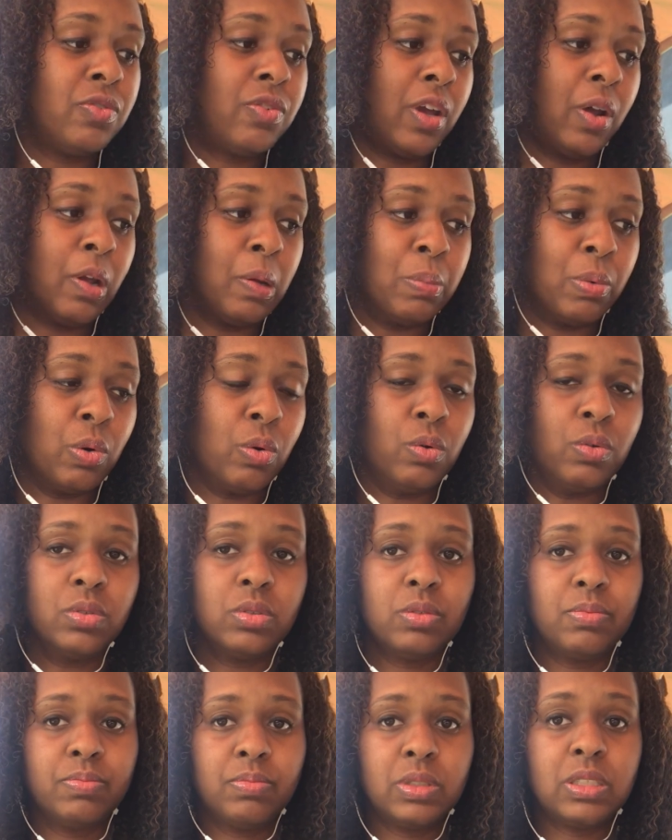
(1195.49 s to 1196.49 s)
very
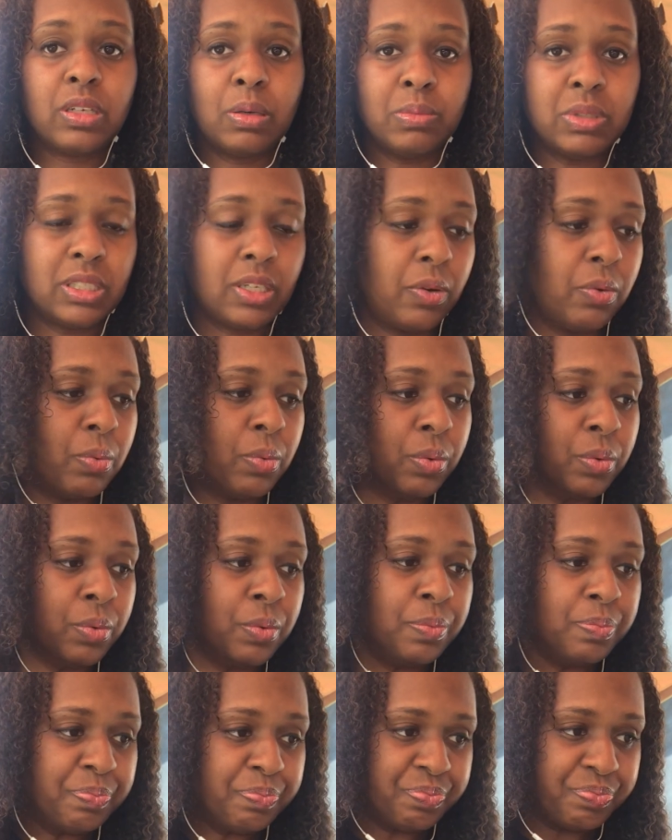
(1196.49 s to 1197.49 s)
bold. Some said
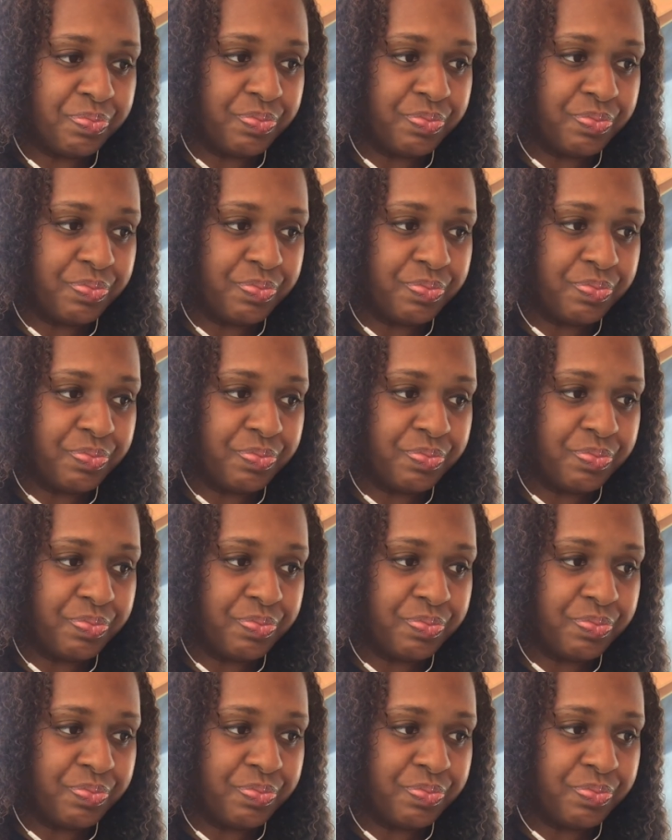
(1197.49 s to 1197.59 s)
rude.